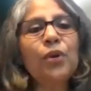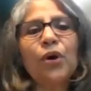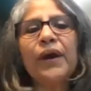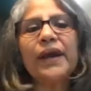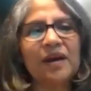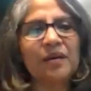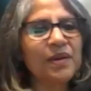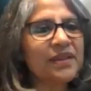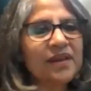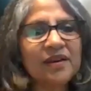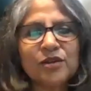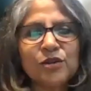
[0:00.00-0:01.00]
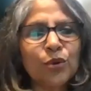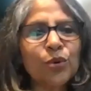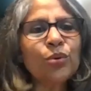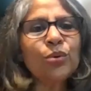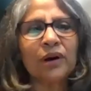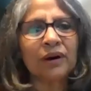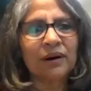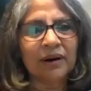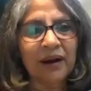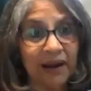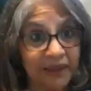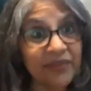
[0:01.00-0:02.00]
employed. I mean, there is no
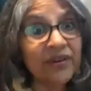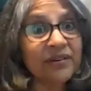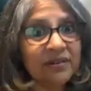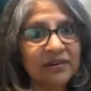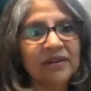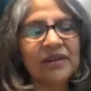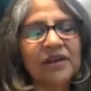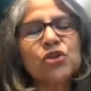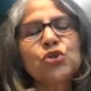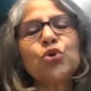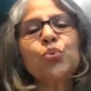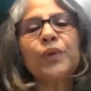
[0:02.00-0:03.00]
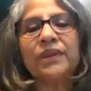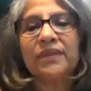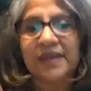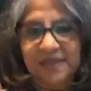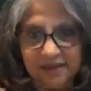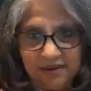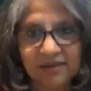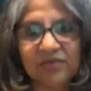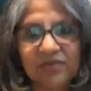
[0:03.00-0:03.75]
other issue with this,